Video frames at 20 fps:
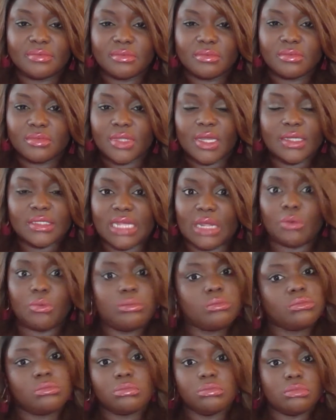And I said,
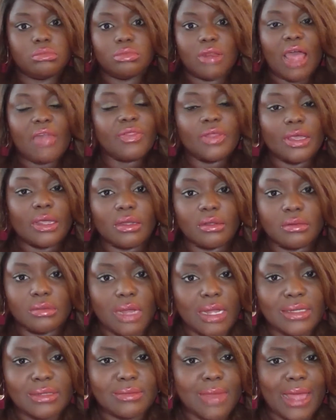nothing.
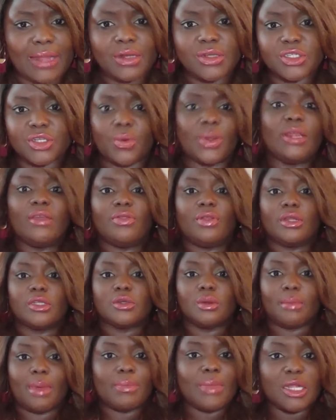I, I didn't do anything to
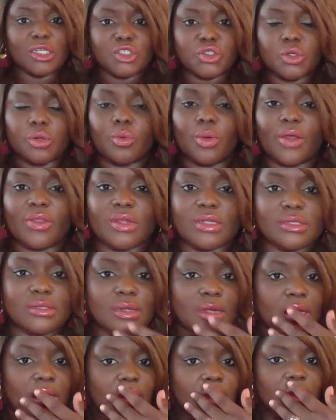him. I'm not sure where this,
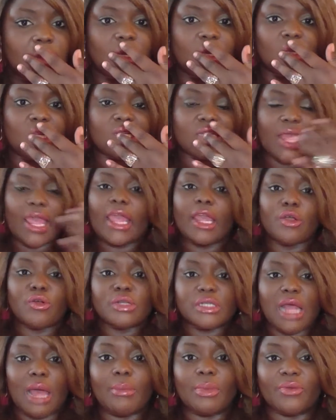you know, this anger is
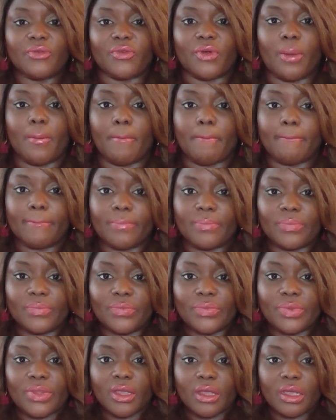coming from.
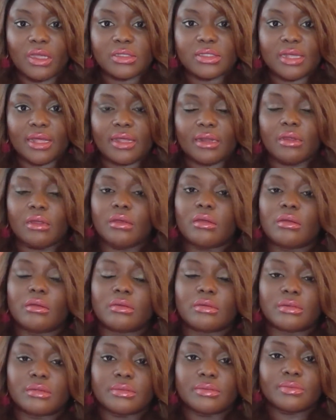He said,
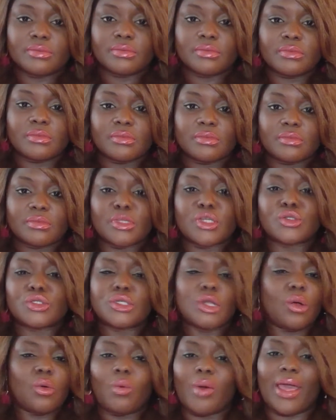there's
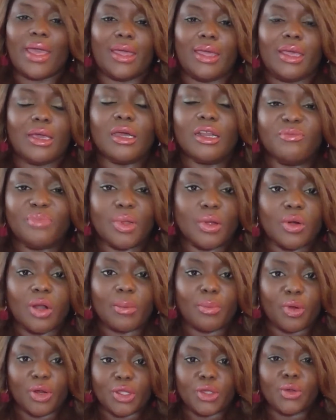no way he could have blown
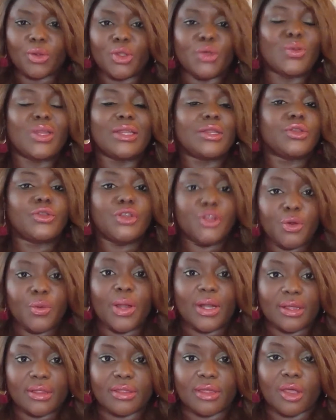up on you and you didn't do
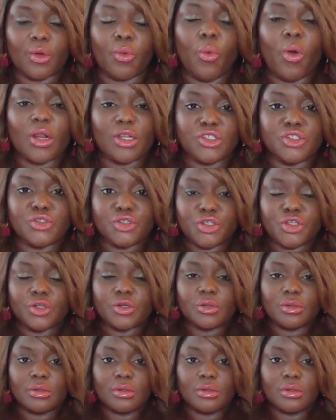anything. What did you do?